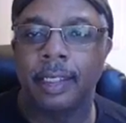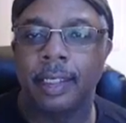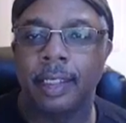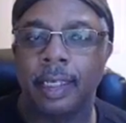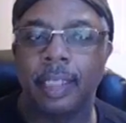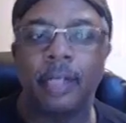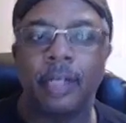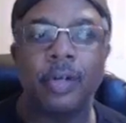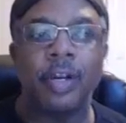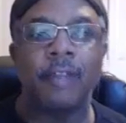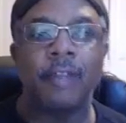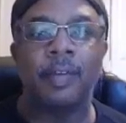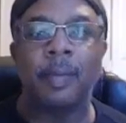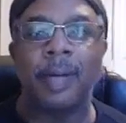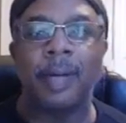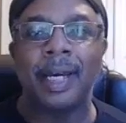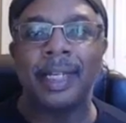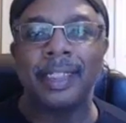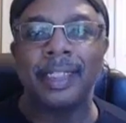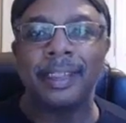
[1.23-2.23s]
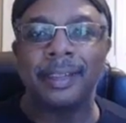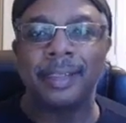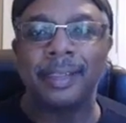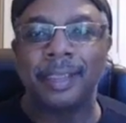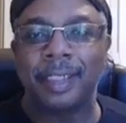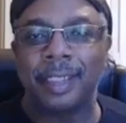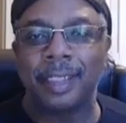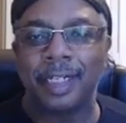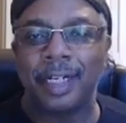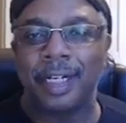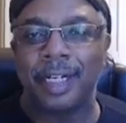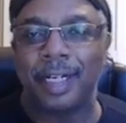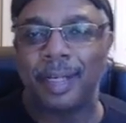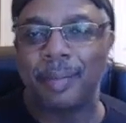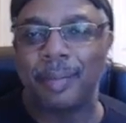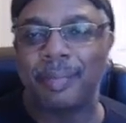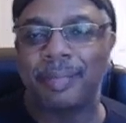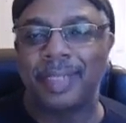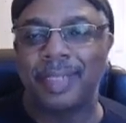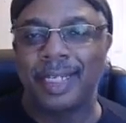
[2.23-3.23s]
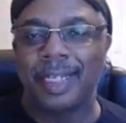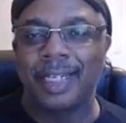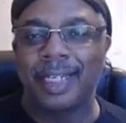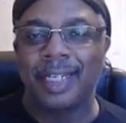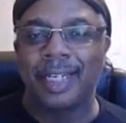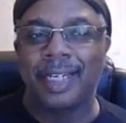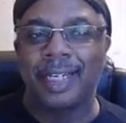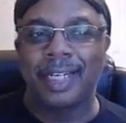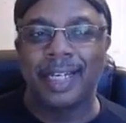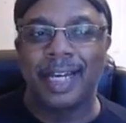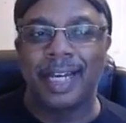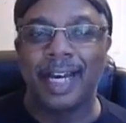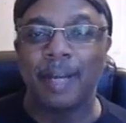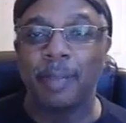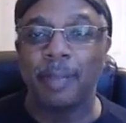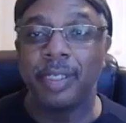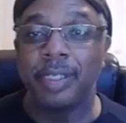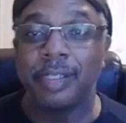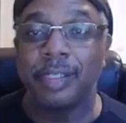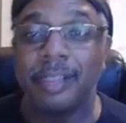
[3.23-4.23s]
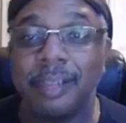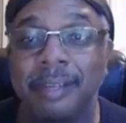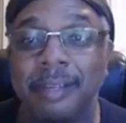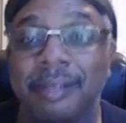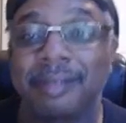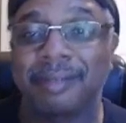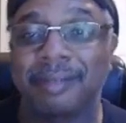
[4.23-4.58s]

Hello, everybody. Um, I'm here.